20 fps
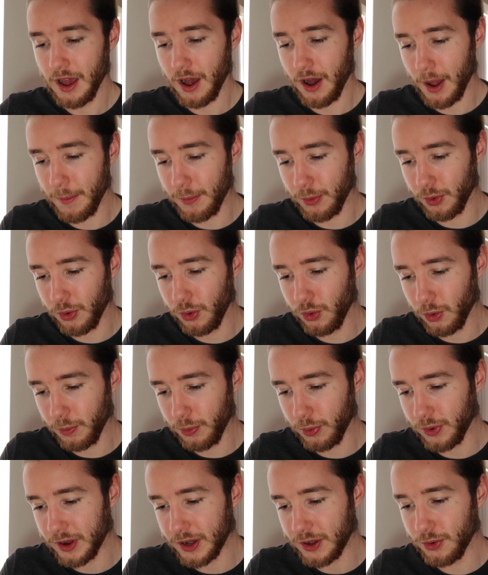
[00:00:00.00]
I bought
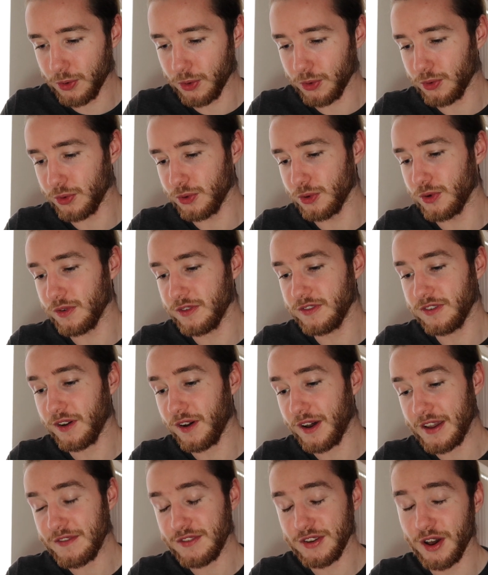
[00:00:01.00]

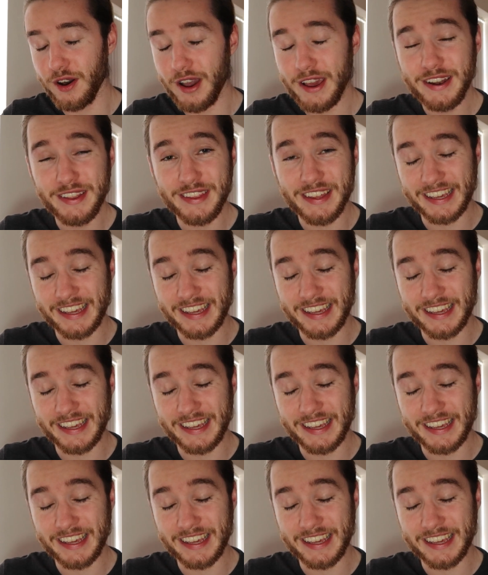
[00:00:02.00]
0.00059,